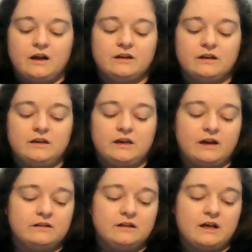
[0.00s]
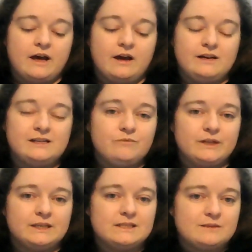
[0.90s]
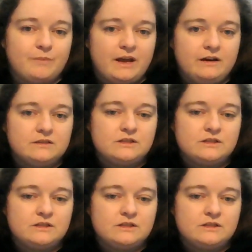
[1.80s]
yeah, I didn't really spend